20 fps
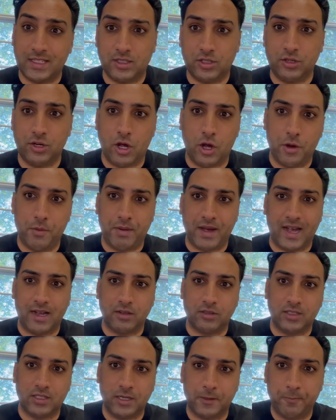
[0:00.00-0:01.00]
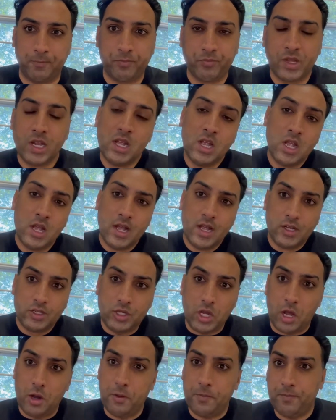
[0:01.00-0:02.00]
to know about it.
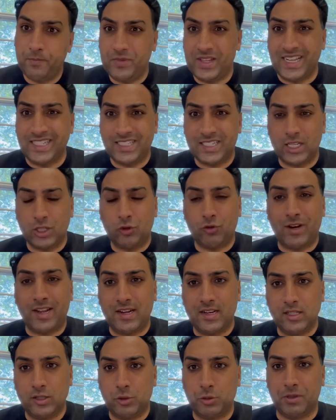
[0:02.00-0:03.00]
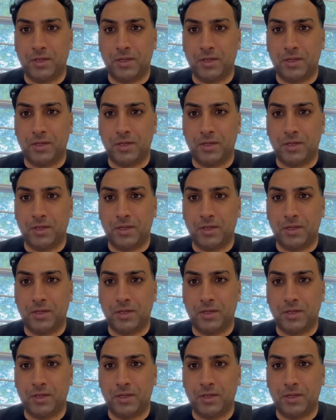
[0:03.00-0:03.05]
So let's get straight into